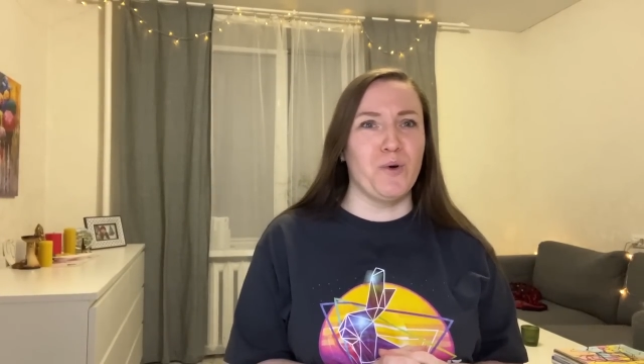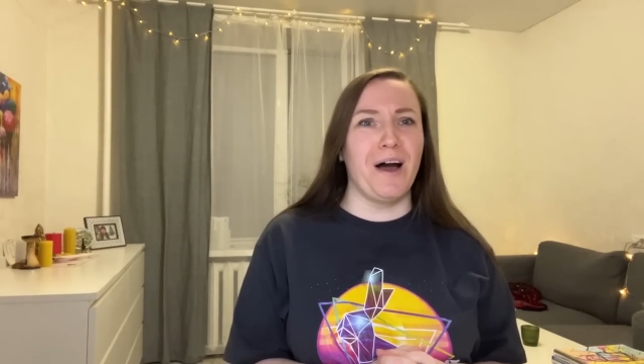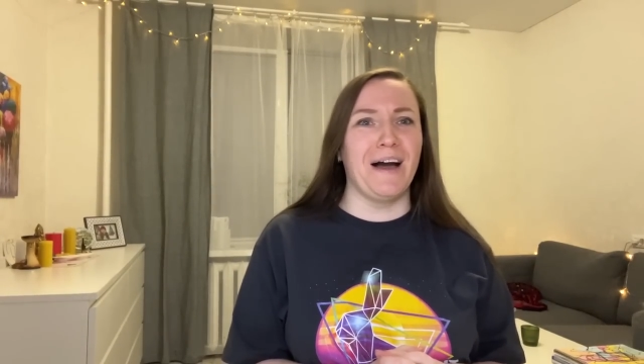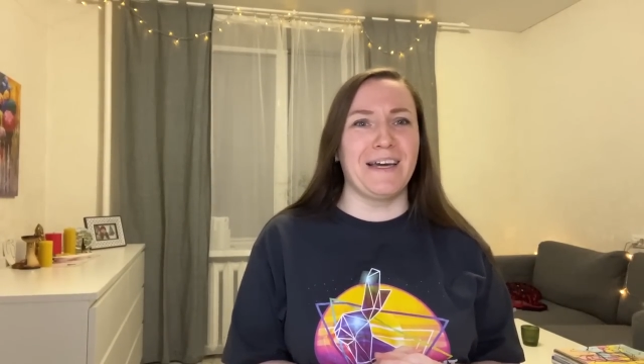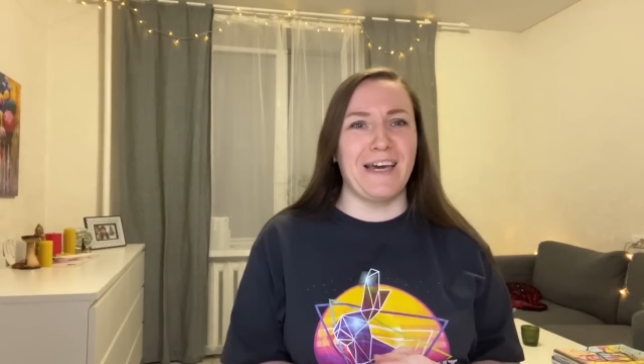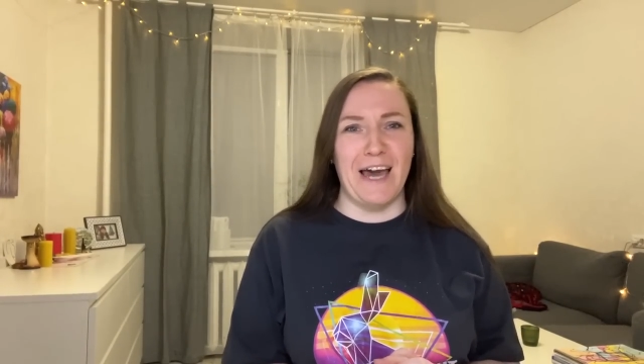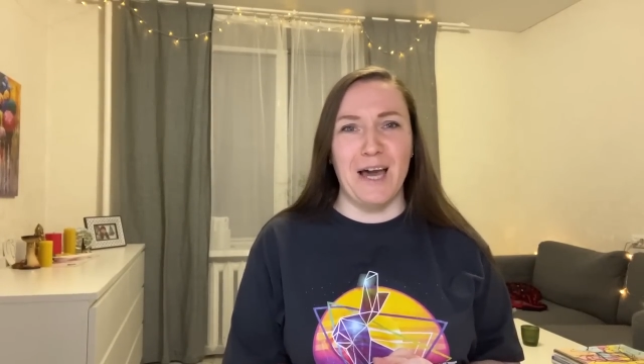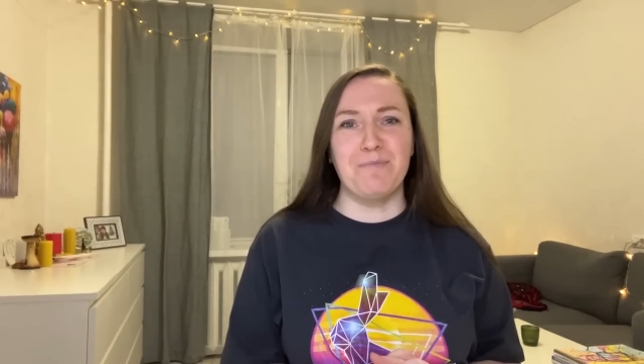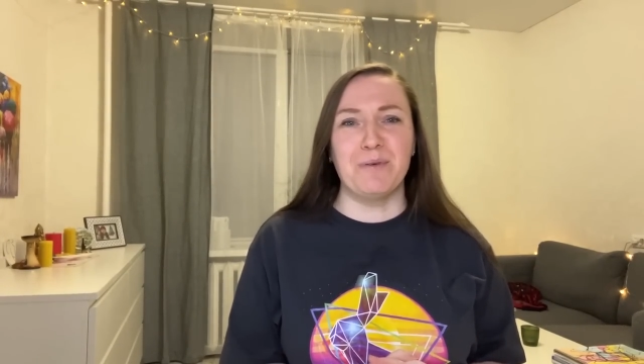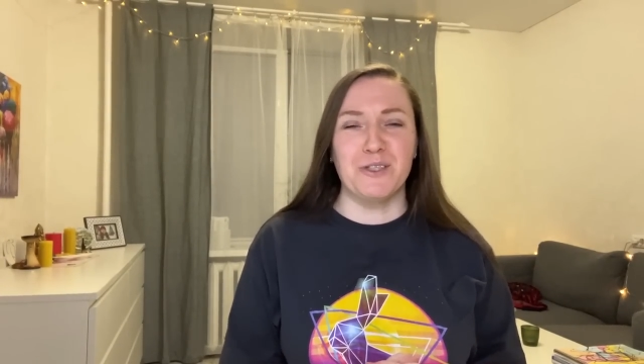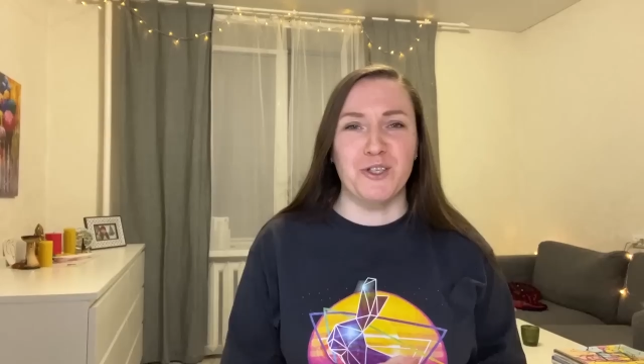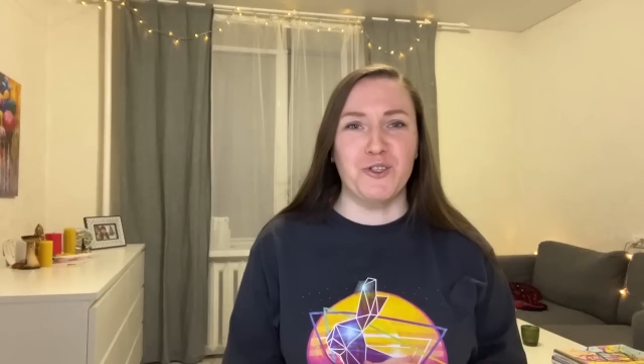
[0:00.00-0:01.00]
I
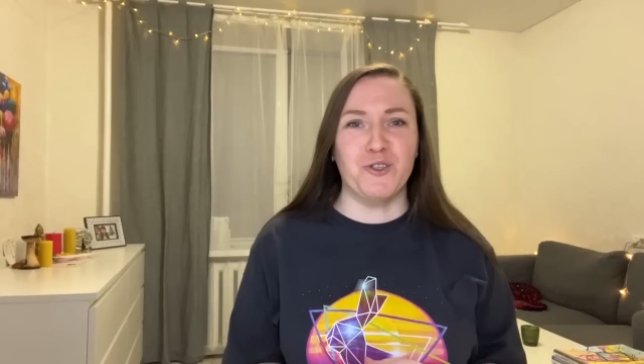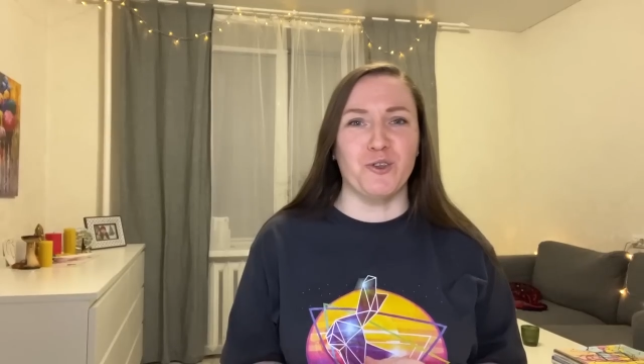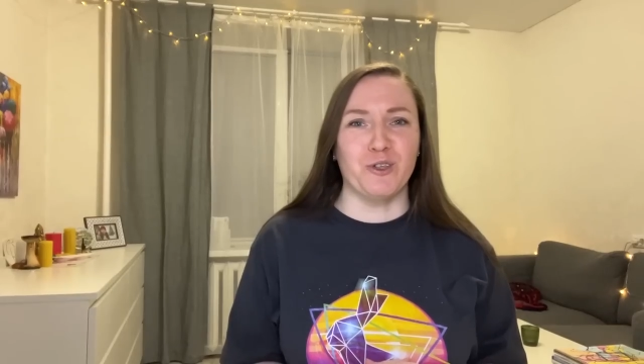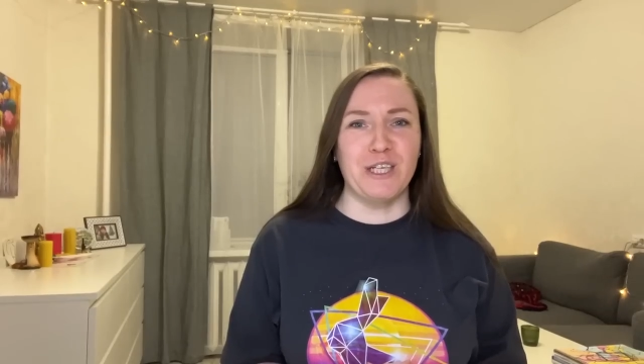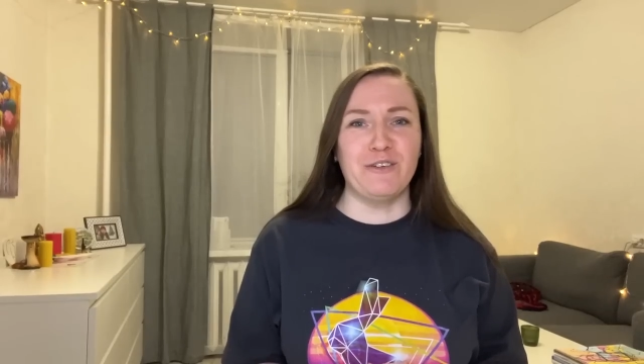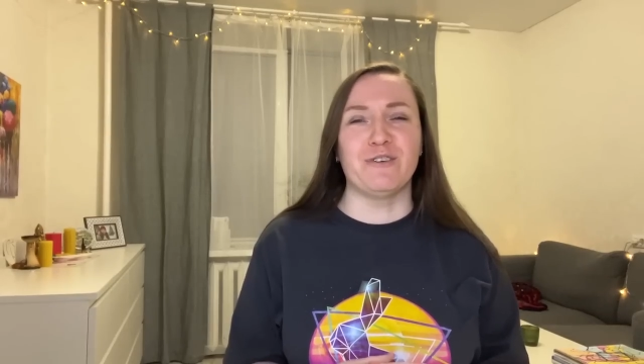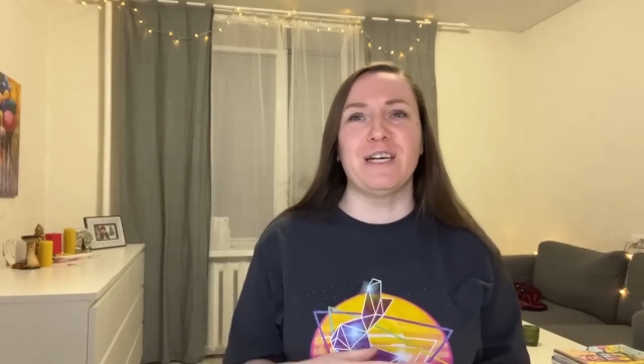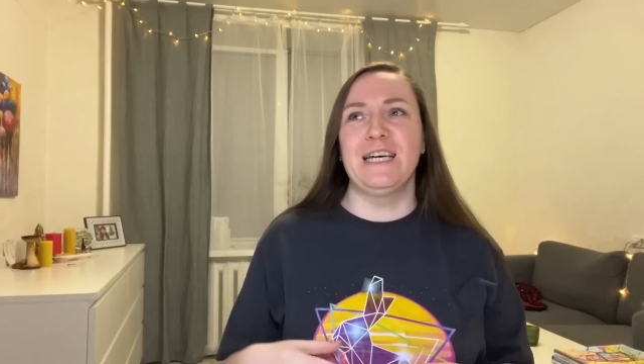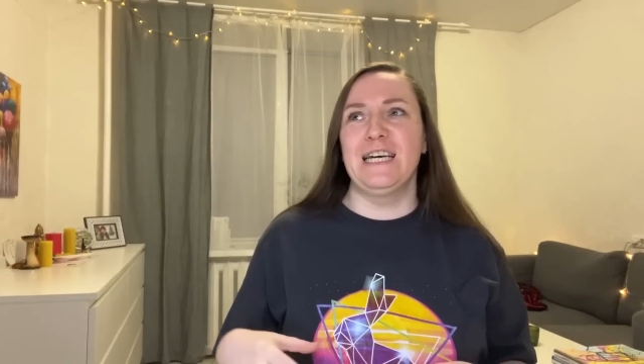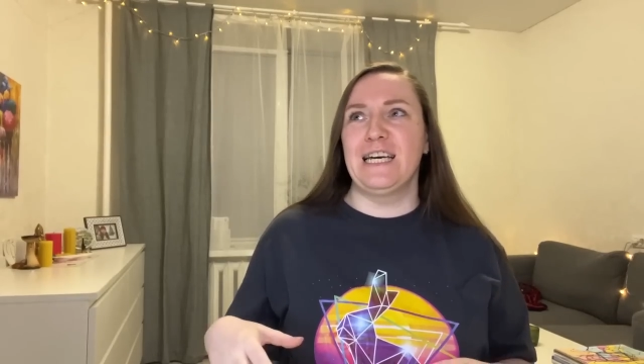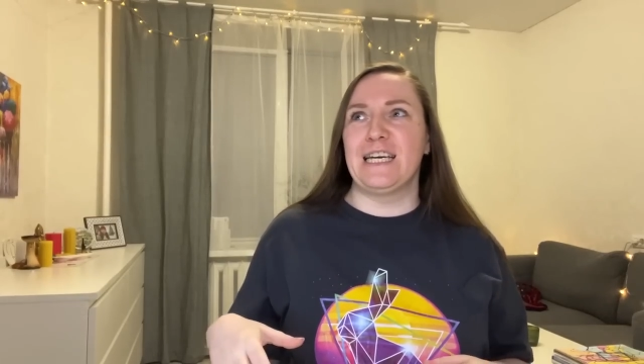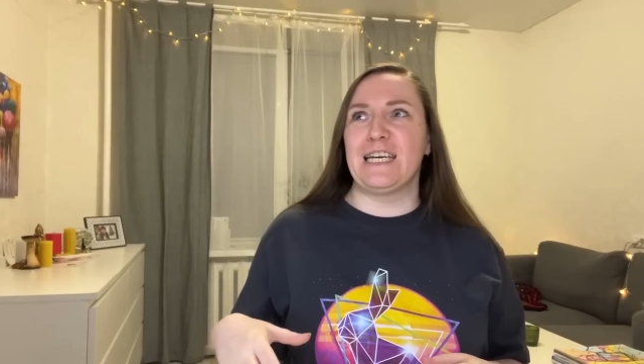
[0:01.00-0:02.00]
happened to live
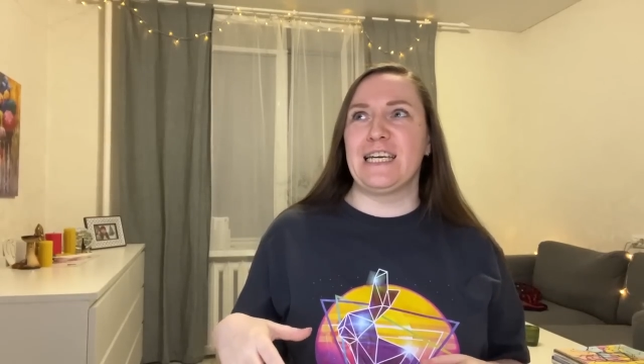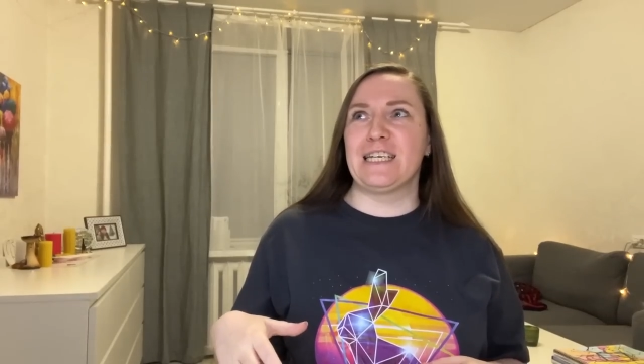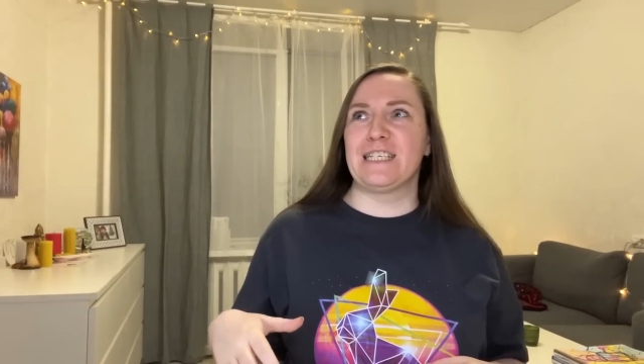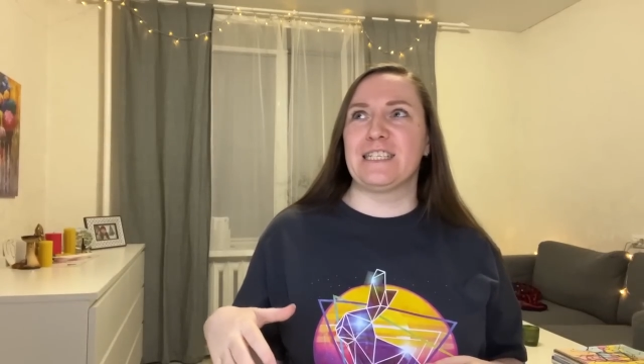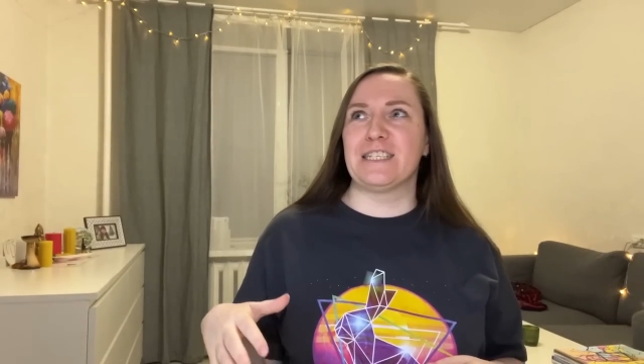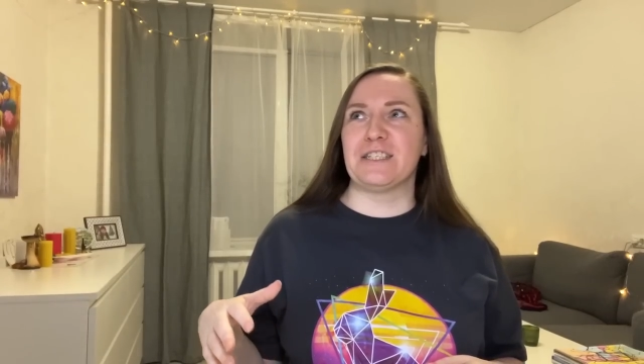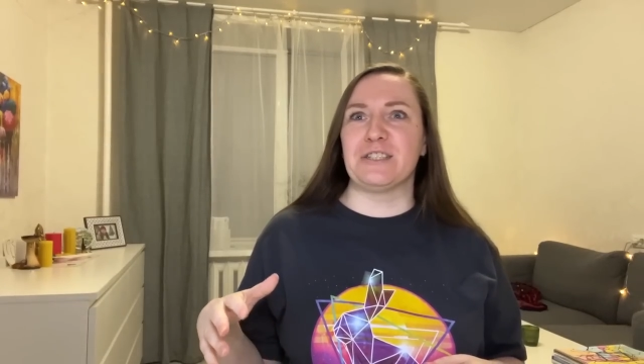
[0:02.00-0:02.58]
in